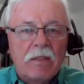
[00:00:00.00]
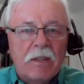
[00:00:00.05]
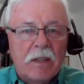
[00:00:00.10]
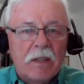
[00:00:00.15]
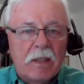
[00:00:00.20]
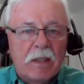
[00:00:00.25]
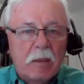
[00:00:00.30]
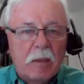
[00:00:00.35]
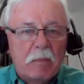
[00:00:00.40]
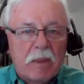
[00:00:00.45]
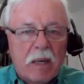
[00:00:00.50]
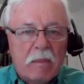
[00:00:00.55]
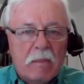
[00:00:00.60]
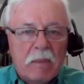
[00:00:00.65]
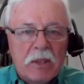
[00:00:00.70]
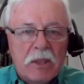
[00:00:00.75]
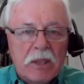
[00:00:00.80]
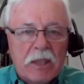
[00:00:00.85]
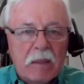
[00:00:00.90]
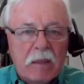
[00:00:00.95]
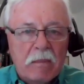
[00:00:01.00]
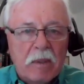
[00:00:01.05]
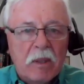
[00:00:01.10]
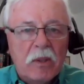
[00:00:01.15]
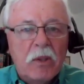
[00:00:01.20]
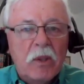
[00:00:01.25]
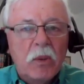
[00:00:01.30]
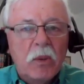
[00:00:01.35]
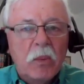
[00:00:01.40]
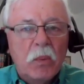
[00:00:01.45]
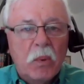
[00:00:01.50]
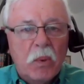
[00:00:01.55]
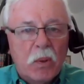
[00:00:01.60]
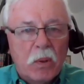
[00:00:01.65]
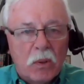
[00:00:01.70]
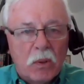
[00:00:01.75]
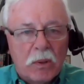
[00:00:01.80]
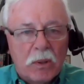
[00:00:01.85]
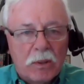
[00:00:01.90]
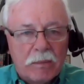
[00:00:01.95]
Hitler promised them a new
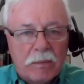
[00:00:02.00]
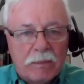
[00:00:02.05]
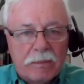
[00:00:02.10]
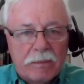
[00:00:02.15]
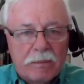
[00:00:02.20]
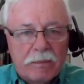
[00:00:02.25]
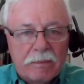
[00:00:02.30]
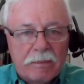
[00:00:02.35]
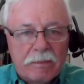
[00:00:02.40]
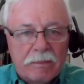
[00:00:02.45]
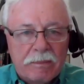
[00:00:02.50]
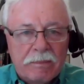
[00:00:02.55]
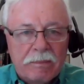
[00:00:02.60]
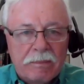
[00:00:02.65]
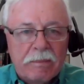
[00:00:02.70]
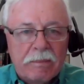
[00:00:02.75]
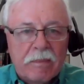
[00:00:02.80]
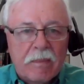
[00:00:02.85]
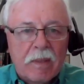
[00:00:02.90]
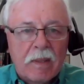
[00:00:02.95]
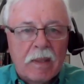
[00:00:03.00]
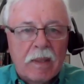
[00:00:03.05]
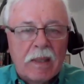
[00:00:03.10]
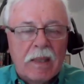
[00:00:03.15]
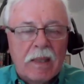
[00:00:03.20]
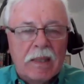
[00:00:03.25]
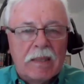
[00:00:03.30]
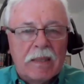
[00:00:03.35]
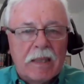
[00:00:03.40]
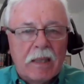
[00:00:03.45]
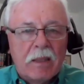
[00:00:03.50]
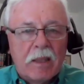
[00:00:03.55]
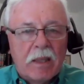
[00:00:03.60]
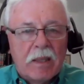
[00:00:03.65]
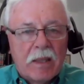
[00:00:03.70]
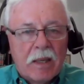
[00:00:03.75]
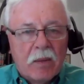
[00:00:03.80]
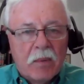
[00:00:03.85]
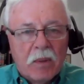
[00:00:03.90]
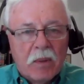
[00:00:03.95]
world. He said the
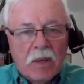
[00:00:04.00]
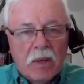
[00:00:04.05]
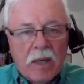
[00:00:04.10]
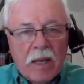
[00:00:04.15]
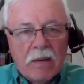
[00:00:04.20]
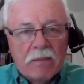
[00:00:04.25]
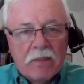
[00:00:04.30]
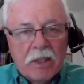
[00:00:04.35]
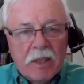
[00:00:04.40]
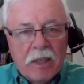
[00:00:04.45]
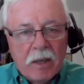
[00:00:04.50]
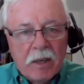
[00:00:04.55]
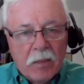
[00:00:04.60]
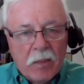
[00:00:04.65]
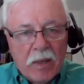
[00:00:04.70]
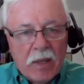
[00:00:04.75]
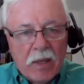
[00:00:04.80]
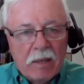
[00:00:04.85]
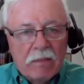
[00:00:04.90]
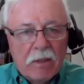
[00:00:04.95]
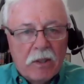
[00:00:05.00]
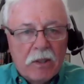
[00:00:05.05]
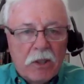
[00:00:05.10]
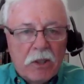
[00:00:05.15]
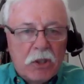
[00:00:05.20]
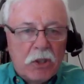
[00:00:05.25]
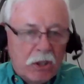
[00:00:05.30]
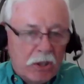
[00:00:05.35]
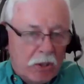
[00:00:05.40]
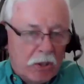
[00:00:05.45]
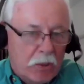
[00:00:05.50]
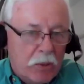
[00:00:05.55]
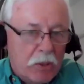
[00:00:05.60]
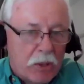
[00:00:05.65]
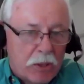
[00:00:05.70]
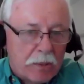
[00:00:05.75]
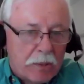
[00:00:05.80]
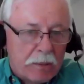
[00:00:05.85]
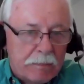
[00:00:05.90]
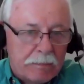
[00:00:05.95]
thing we're going to have to get rid of are the
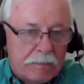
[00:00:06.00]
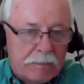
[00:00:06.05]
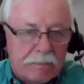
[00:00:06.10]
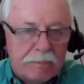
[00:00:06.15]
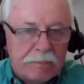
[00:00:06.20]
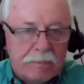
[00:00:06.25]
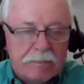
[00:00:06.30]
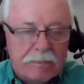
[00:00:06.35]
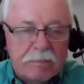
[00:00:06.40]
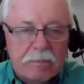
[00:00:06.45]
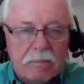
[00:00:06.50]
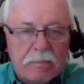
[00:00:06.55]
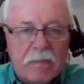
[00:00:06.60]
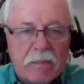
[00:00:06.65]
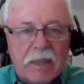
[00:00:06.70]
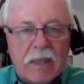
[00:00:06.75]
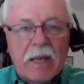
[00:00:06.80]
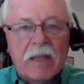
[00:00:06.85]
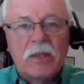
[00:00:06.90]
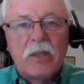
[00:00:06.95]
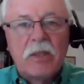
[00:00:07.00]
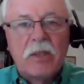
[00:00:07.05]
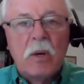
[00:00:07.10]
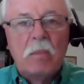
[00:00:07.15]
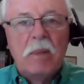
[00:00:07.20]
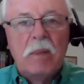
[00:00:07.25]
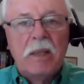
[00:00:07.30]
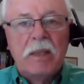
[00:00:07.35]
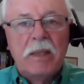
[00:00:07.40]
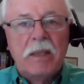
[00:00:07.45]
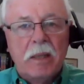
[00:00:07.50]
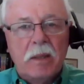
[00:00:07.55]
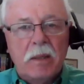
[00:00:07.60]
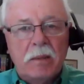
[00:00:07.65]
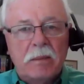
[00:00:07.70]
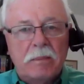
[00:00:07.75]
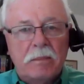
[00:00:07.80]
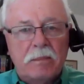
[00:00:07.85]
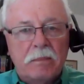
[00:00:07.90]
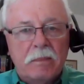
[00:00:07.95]
Jews, but that's no big
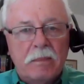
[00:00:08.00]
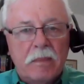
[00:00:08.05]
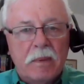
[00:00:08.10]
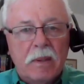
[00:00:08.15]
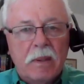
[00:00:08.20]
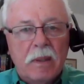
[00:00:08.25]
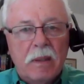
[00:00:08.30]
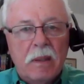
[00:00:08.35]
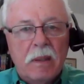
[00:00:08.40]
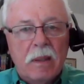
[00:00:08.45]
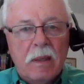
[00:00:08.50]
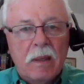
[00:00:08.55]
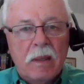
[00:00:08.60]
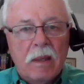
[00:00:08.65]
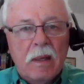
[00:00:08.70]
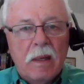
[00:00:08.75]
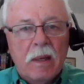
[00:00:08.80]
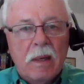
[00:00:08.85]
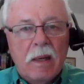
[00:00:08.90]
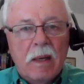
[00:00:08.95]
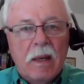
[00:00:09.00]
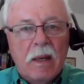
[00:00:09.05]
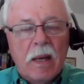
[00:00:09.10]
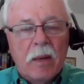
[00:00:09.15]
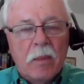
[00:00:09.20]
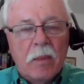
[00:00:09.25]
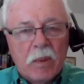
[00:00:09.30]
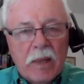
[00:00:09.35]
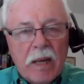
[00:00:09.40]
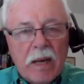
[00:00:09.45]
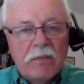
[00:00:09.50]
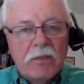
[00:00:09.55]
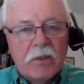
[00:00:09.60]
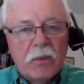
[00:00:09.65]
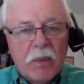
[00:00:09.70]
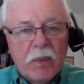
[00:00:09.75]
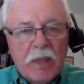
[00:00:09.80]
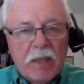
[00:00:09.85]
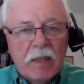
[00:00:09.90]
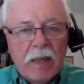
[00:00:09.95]
deal. And we'll have
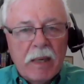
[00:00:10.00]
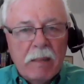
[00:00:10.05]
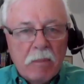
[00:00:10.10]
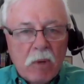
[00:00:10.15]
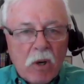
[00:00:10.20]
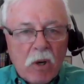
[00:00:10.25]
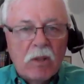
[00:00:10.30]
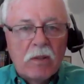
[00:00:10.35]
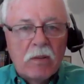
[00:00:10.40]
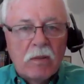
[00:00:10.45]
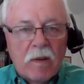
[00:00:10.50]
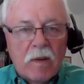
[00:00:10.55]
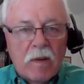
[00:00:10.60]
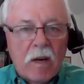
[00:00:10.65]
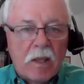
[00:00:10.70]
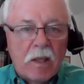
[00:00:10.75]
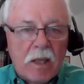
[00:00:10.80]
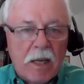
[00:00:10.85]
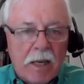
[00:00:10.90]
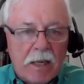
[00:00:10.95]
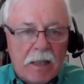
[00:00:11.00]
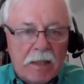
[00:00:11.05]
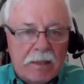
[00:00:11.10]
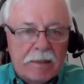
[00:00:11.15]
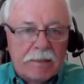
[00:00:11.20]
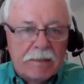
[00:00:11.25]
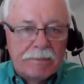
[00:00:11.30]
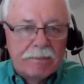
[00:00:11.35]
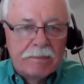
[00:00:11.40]
to reclaim all of our land,